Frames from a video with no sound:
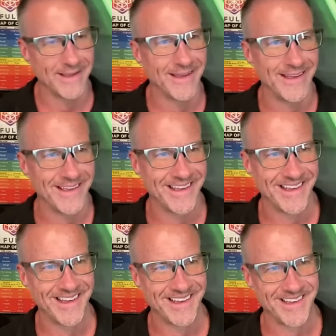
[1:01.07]

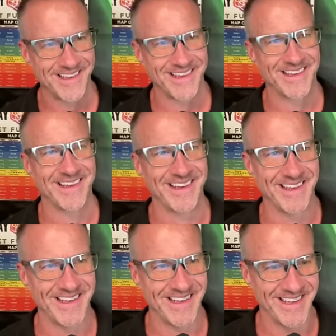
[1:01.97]

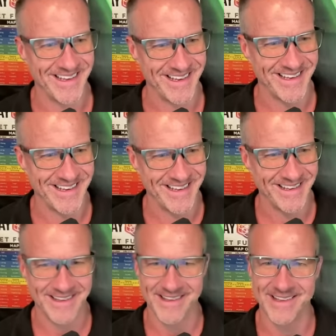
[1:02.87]

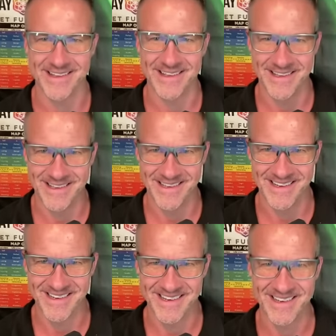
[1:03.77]

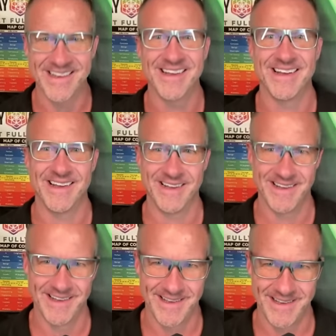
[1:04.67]

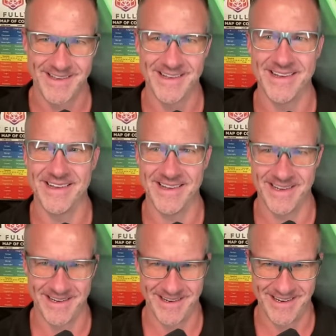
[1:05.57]

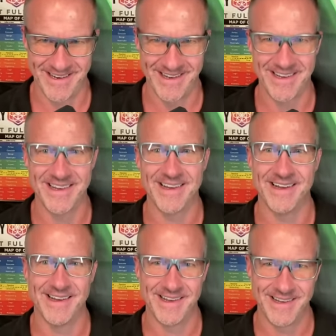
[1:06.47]

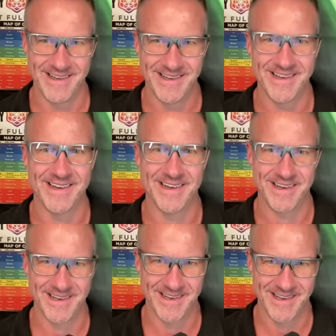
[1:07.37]

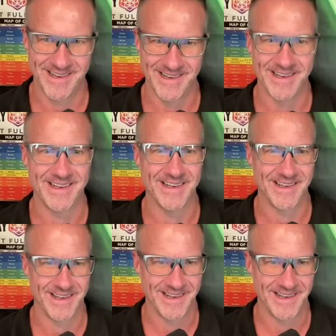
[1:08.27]
(silent)